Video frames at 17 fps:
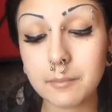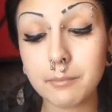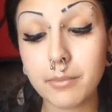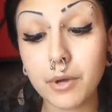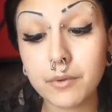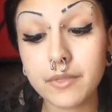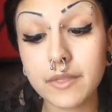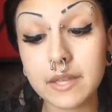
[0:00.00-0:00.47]

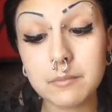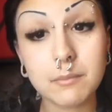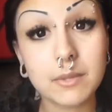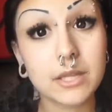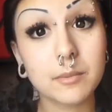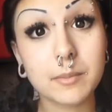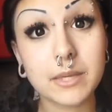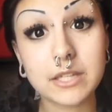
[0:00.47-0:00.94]
both in
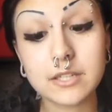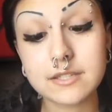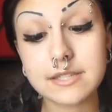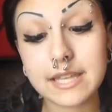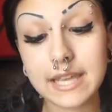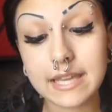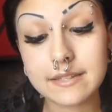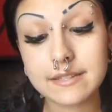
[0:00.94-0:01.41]

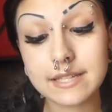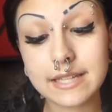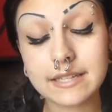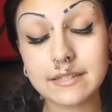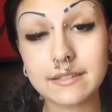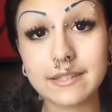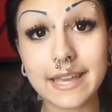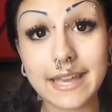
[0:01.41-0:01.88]
millimeters and
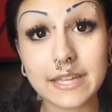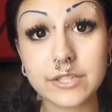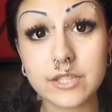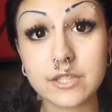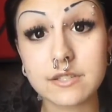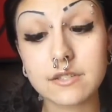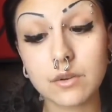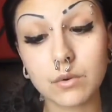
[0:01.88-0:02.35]
in
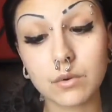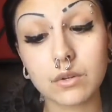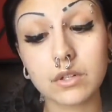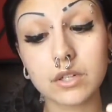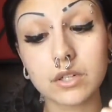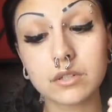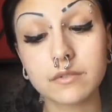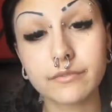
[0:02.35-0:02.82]
gauges
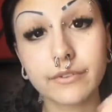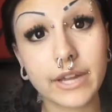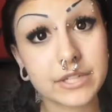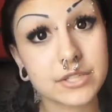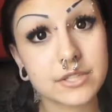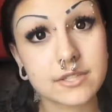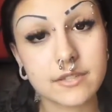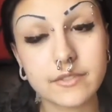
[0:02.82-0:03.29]
or
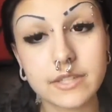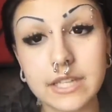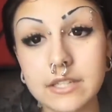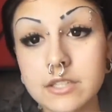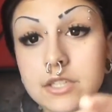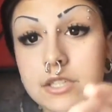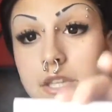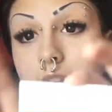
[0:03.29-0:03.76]
fractions of an
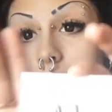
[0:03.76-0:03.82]
inch.